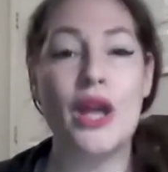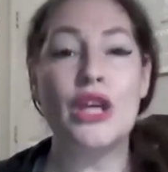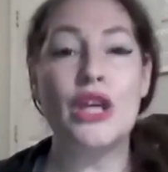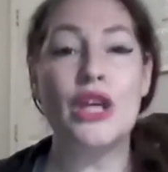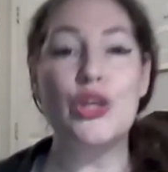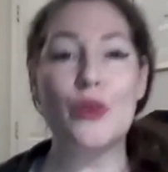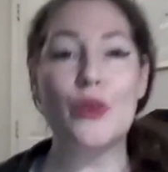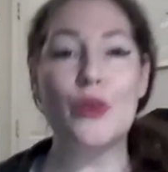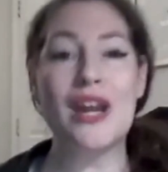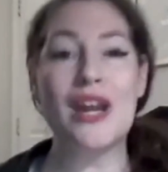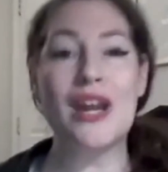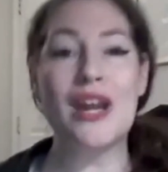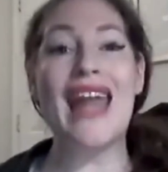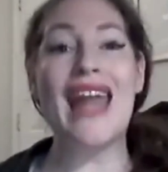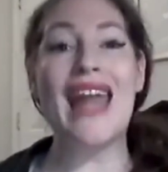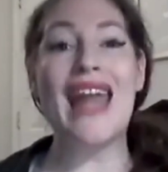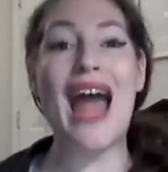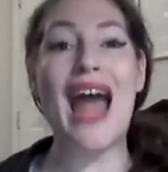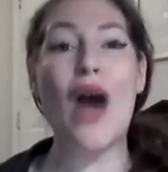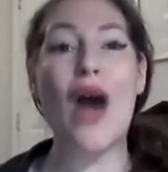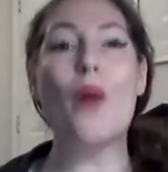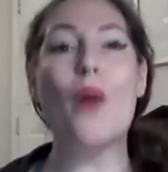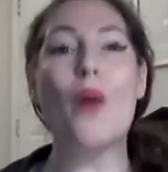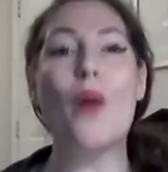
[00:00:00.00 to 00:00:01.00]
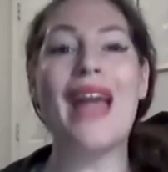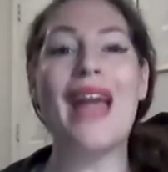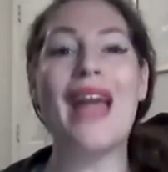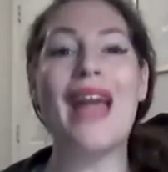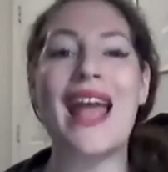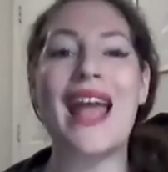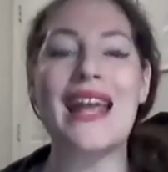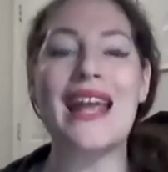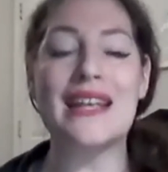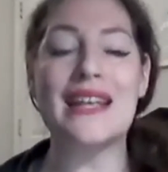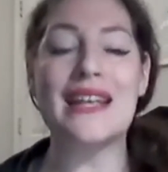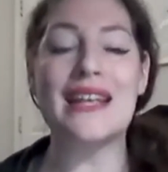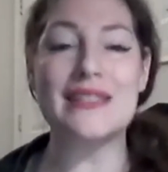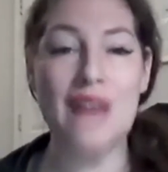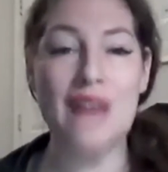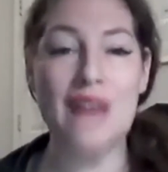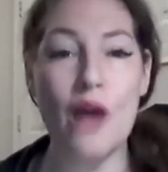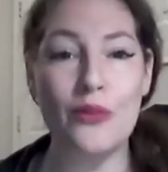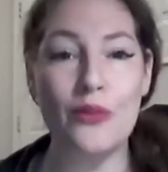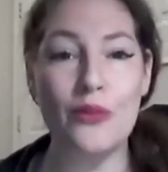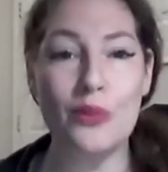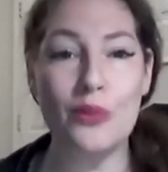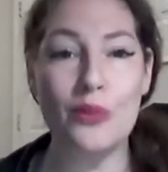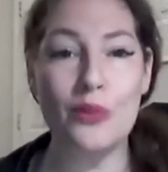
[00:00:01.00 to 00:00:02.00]
You are now paying
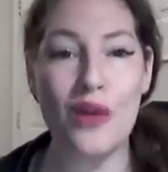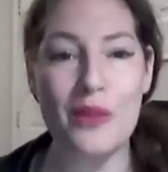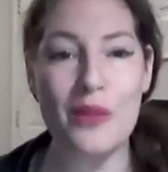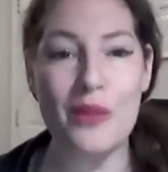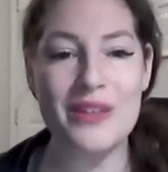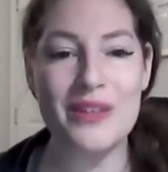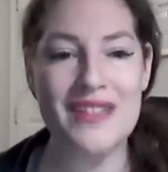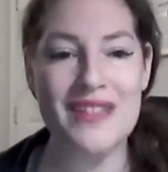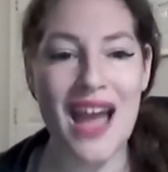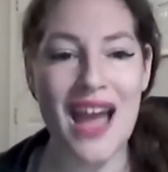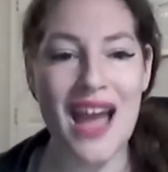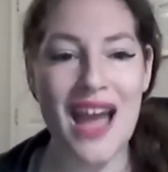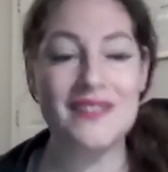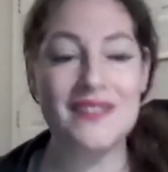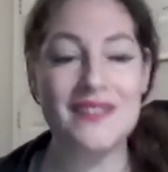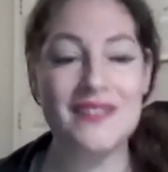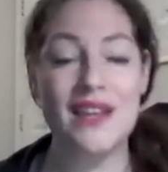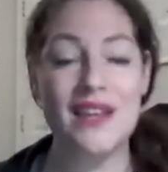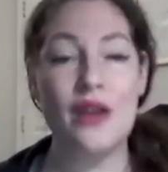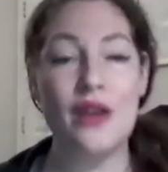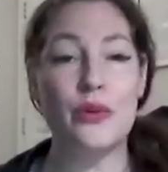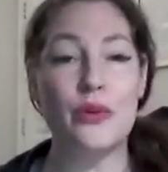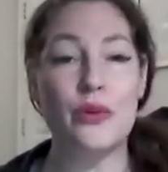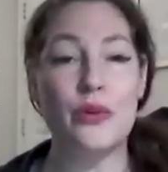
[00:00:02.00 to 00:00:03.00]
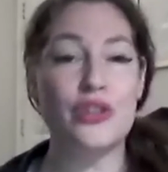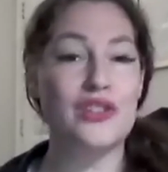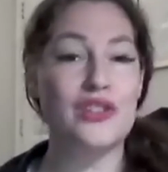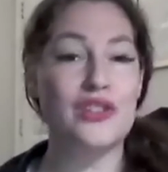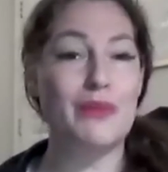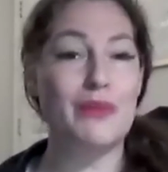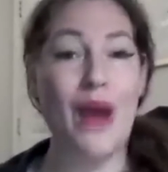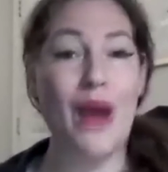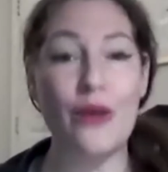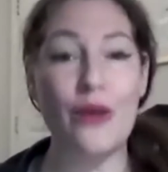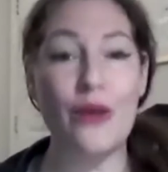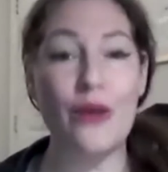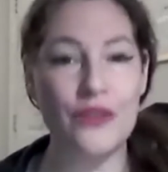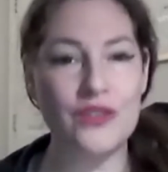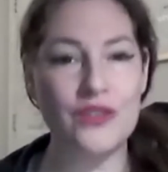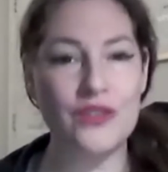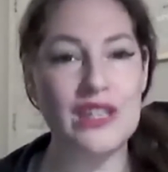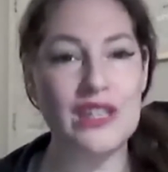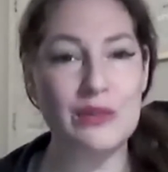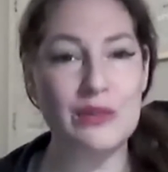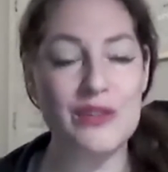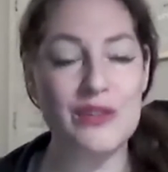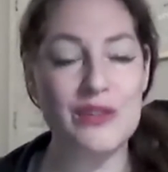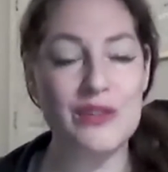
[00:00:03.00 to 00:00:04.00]
self-employment tax, which is about
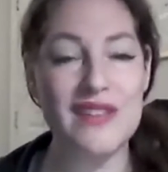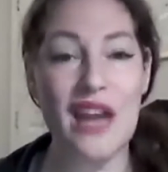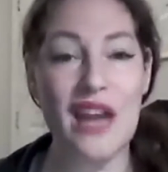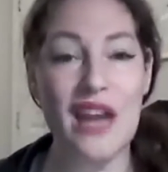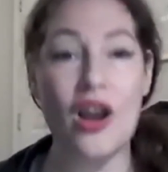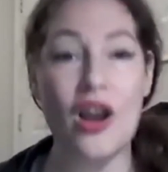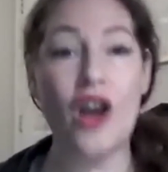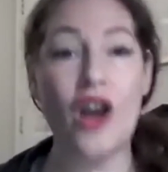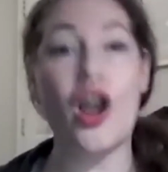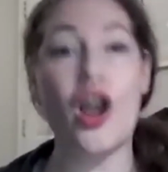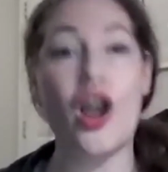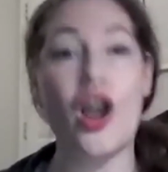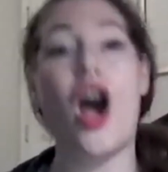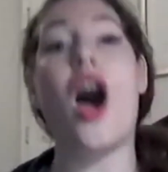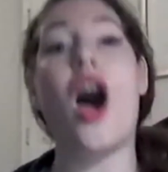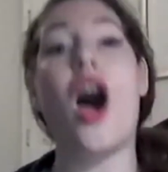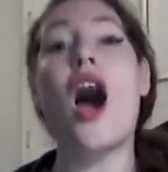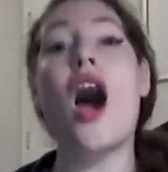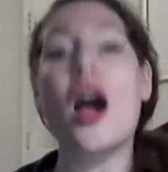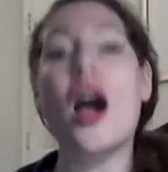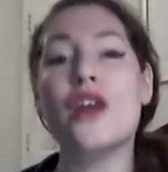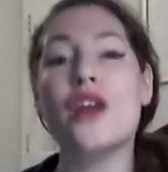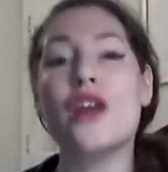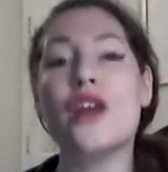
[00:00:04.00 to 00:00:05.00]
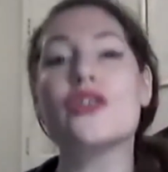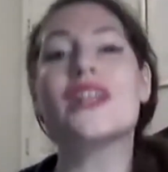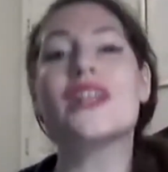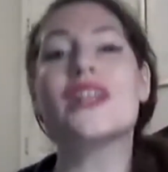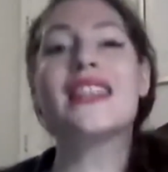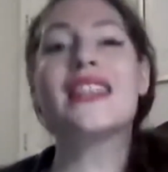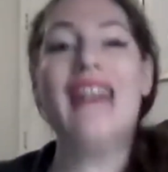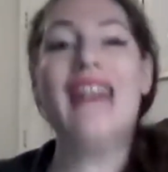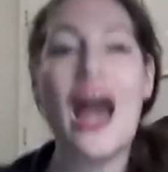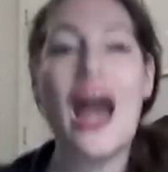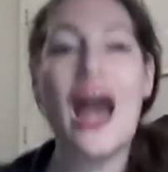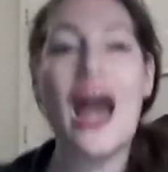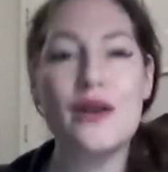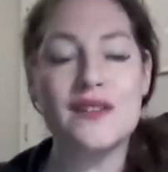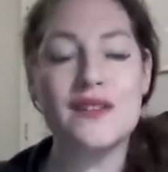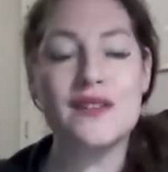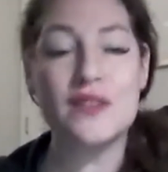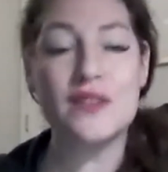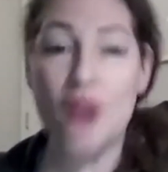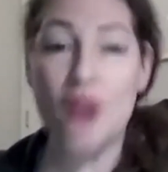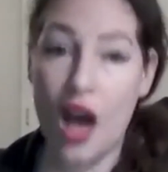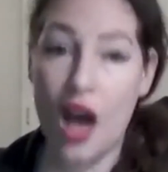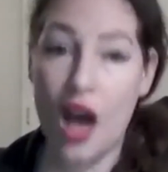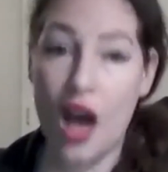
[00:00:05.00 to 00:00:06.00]
15% on
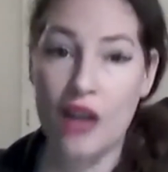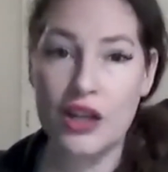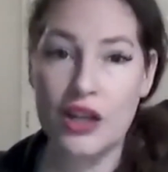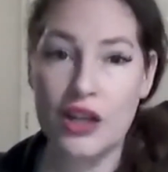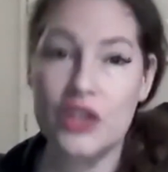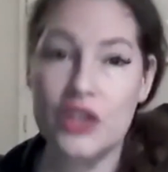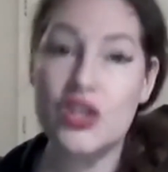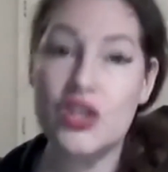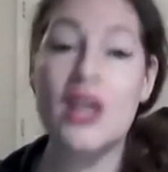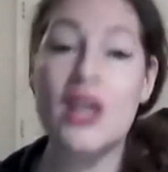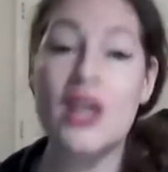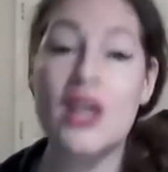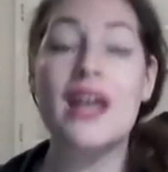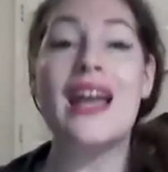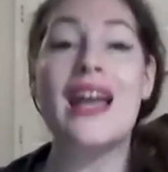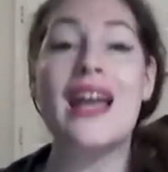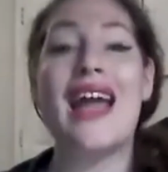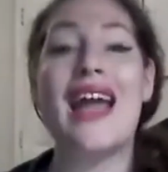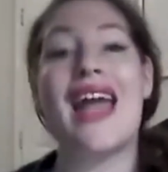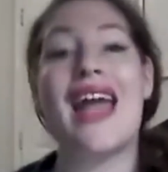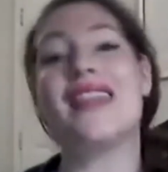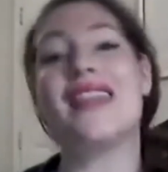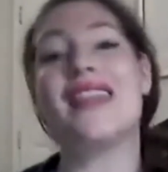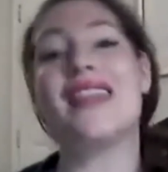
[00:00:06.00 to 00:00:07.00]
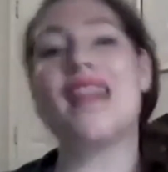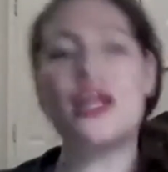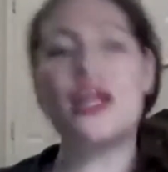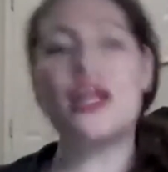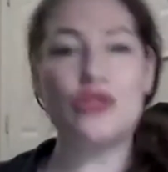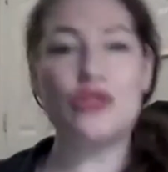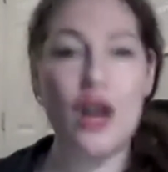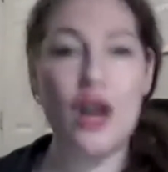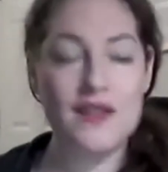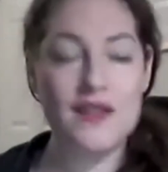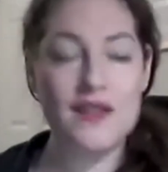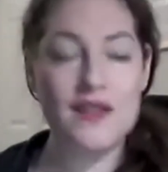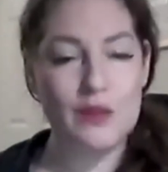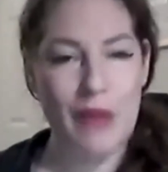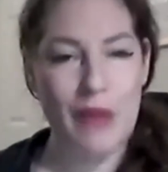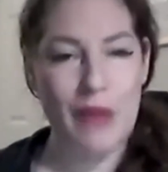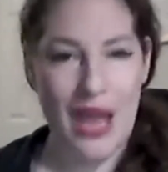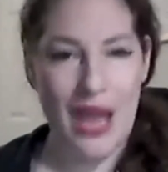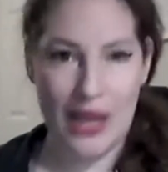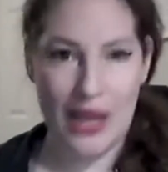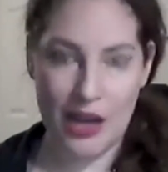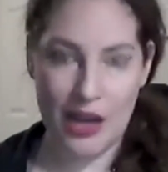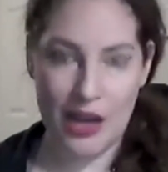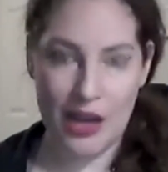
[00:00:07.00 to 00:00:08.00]
$100,000, and then you're also
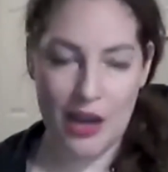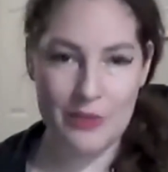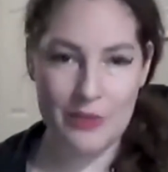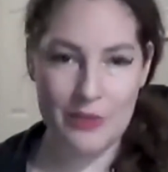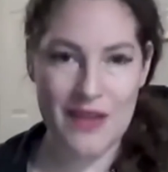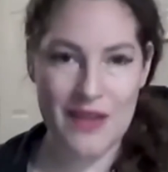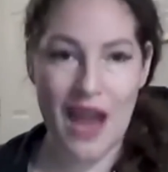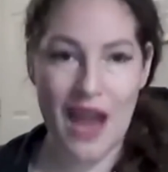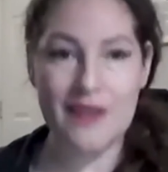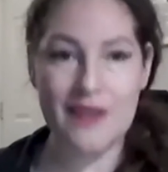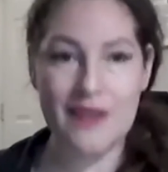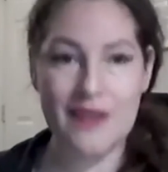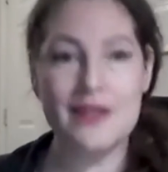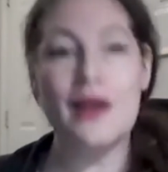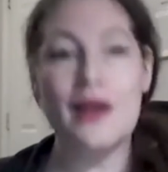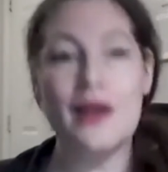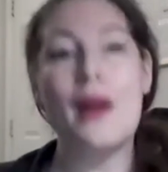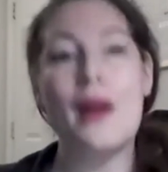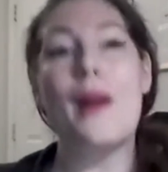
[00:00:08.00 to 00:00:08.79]
paying income tax.